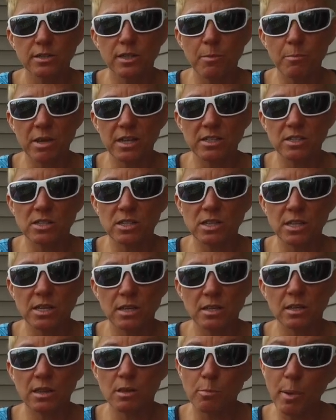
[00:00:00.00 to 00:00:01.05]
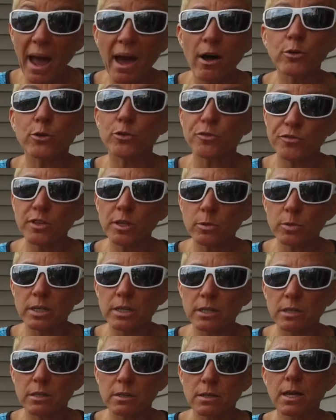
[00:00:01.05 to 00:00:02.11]
that makes the powder
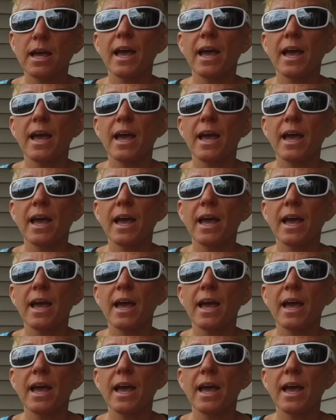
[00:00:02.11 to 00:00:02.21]
fluid